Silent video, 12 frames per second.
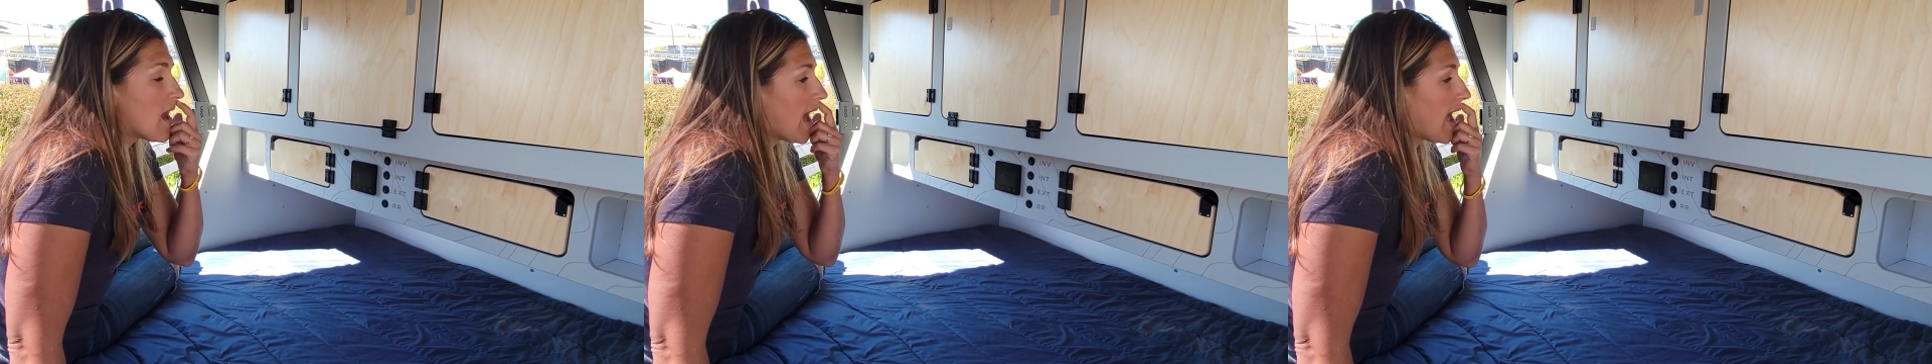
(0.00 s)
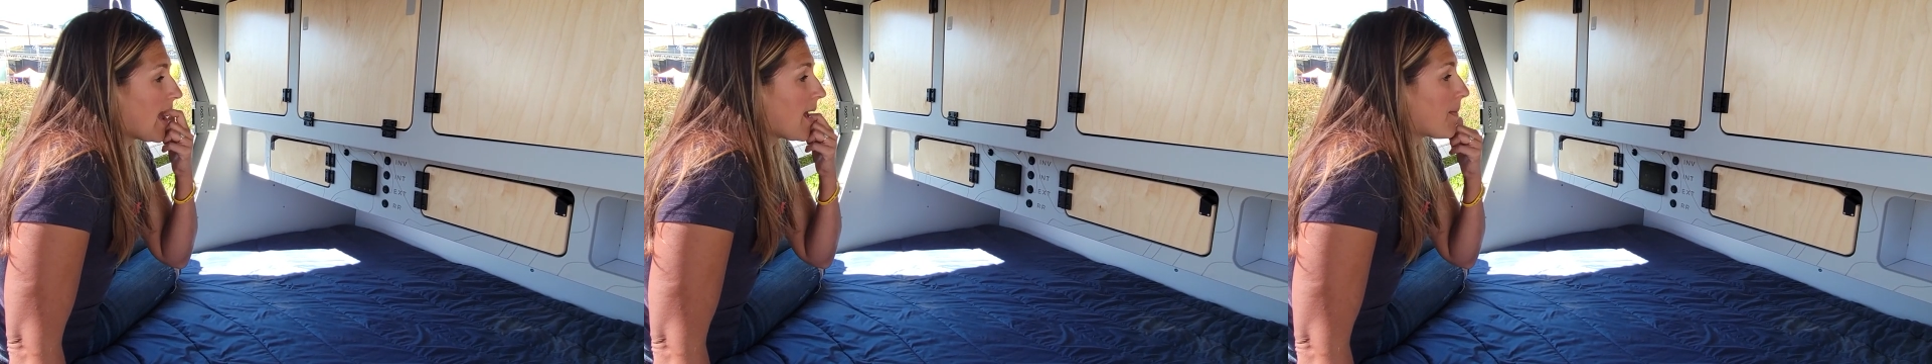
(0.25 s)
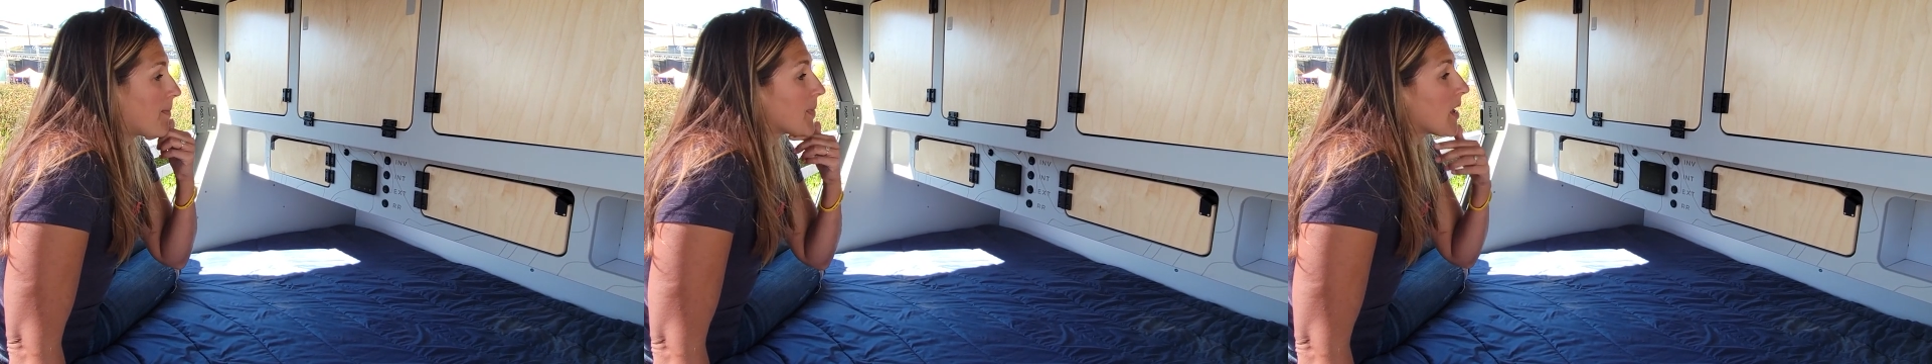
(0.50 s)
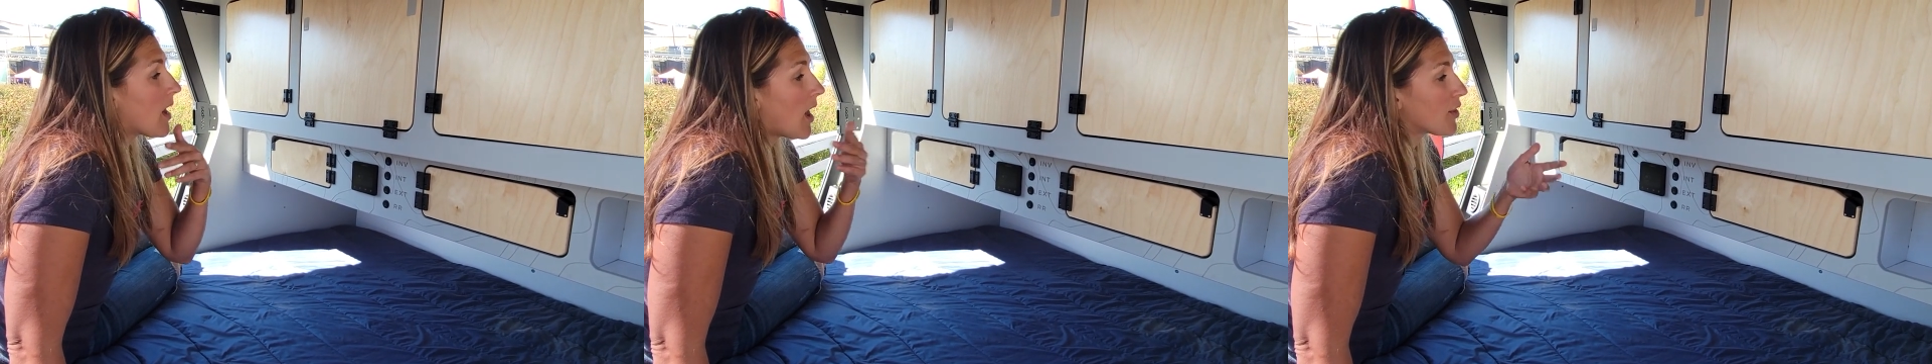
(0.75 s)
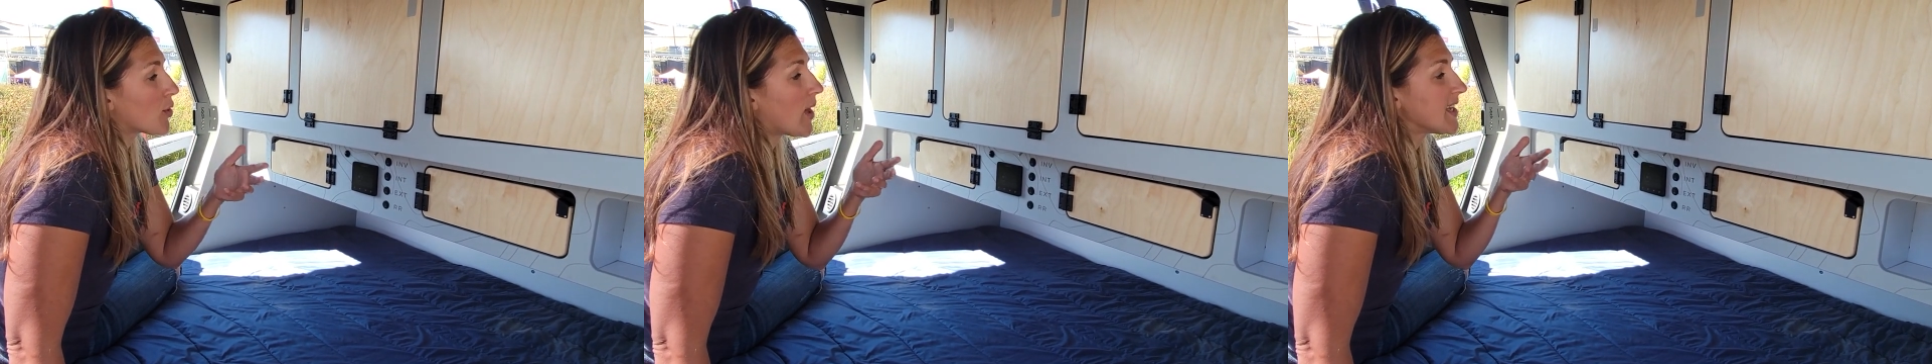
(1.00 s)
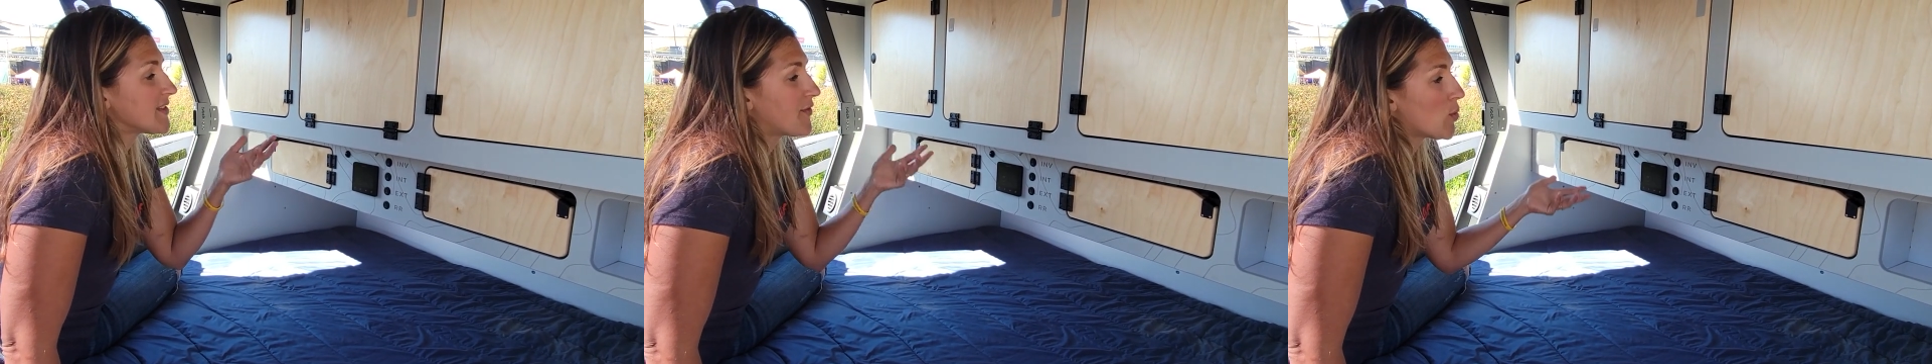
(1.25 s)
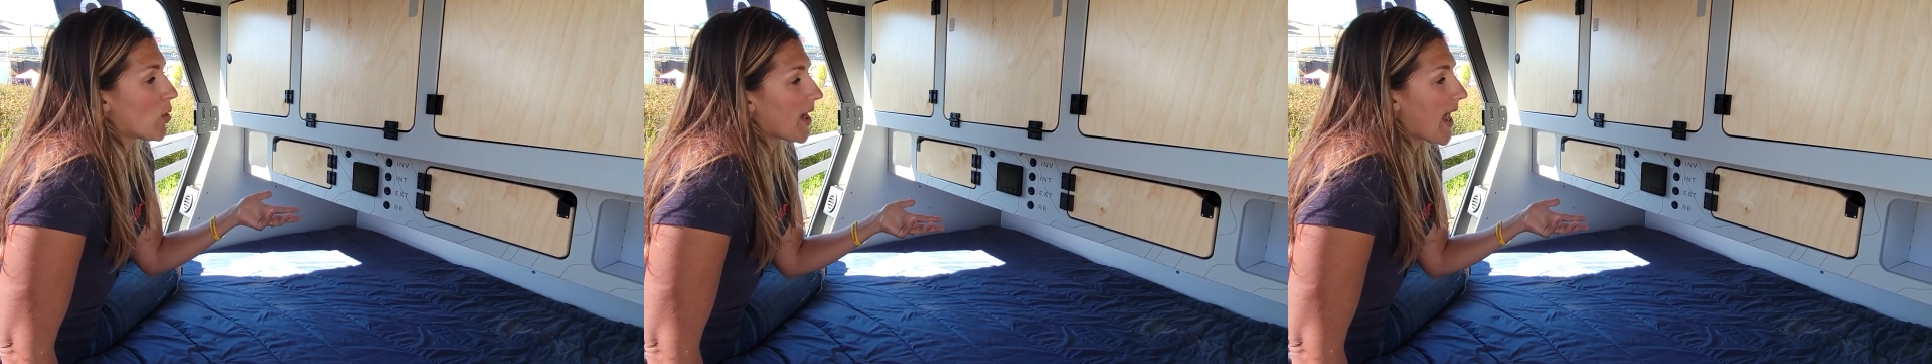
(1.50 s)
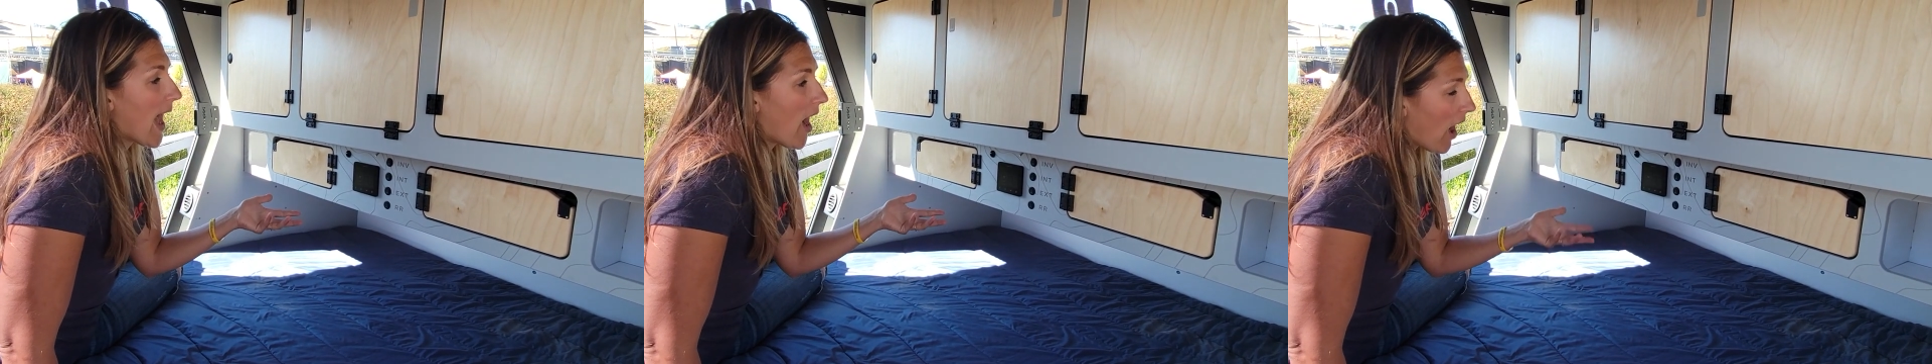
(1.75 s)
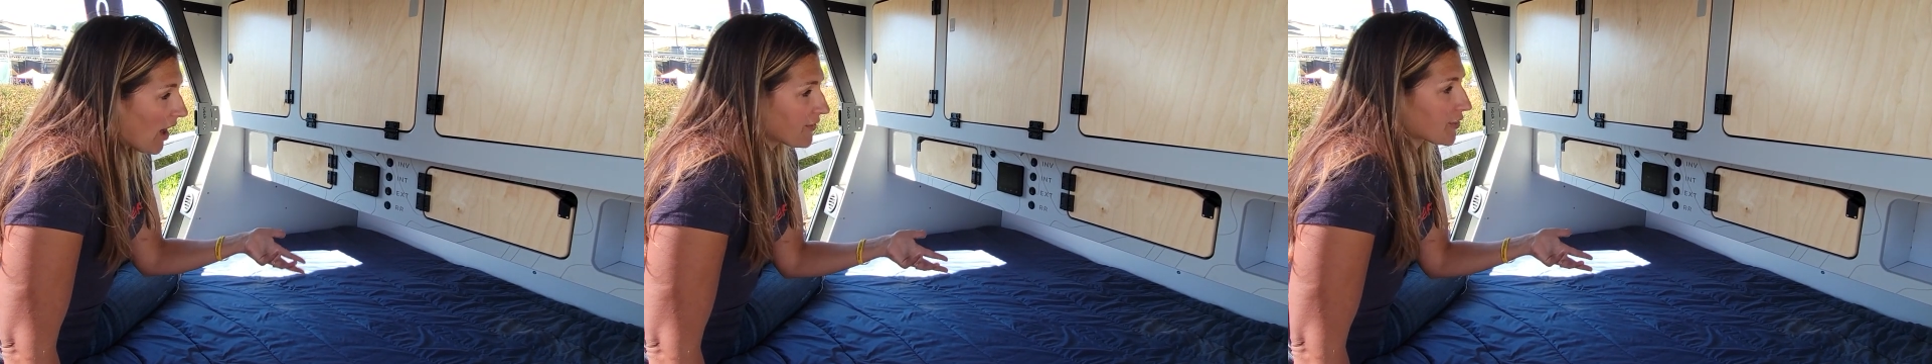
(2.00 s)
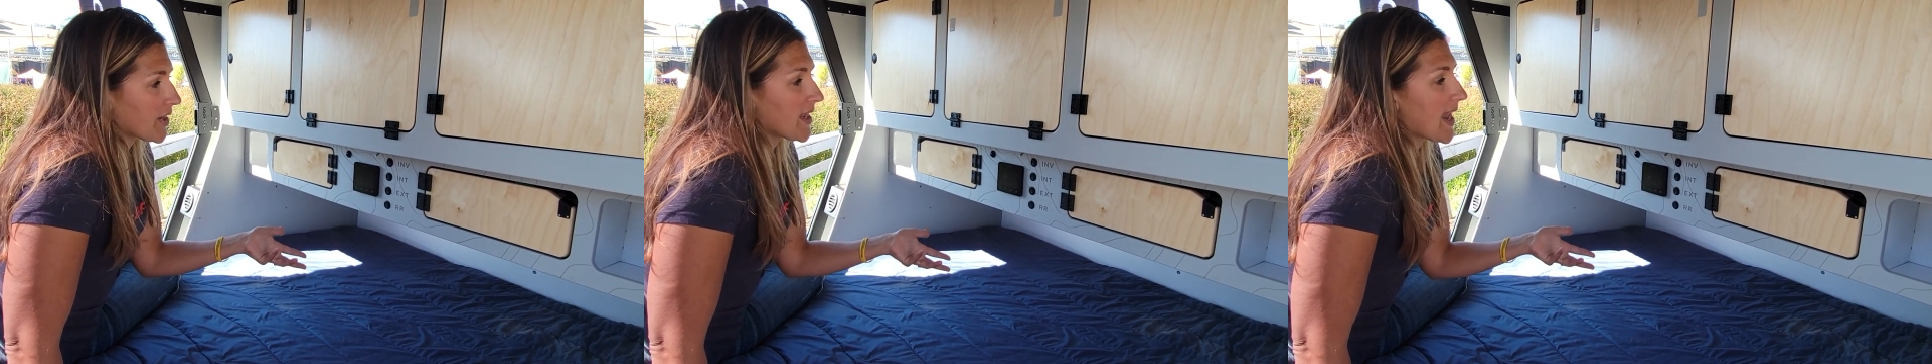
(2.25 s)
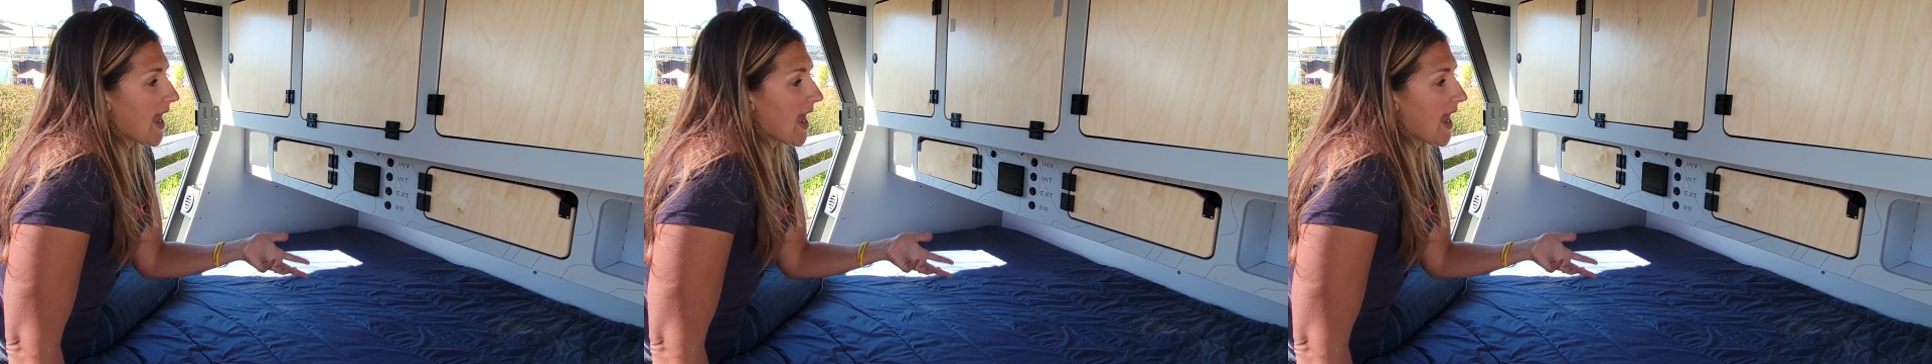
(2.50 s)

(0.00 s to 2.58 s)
Um, otherwise, if you want off-grid